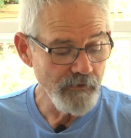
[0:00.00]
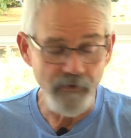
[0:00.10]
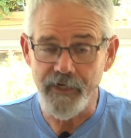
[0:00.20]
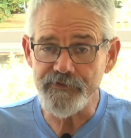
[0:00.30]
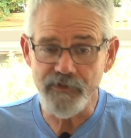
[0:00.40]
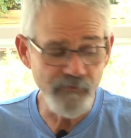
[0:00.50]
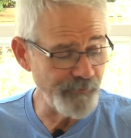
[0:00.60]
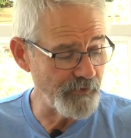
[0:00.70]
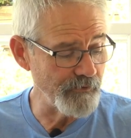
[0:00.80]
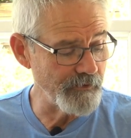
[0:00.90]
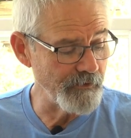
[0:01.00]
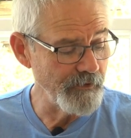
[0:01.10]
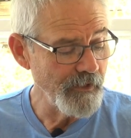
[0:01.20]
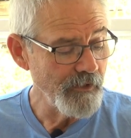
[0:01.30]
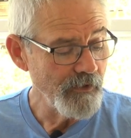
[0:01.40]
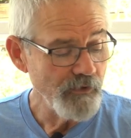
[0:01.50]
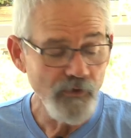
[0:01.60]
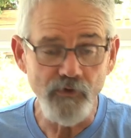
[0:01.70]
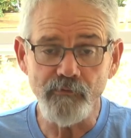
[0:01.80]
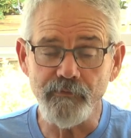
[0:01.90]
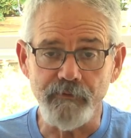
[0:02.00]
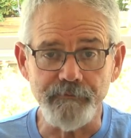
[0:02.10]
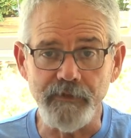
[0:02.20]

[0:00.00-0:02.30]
who has a computer, who